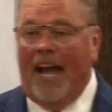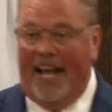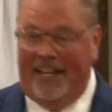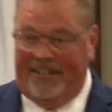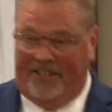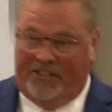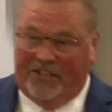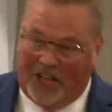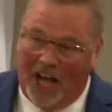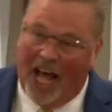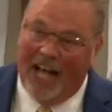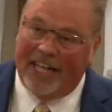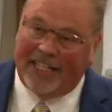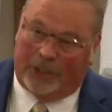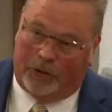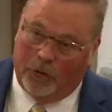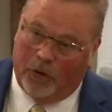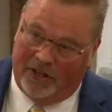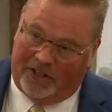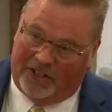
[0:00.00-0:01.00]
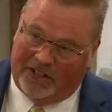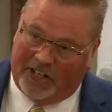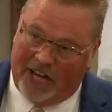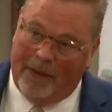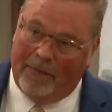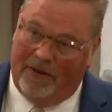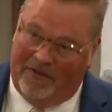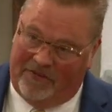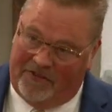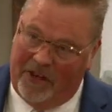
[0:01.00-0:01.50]
And such were
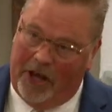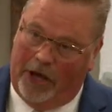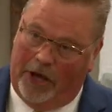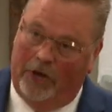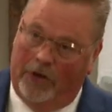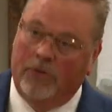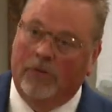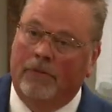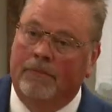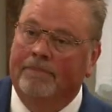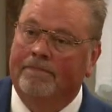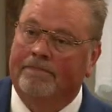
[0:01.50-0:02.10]
some of you.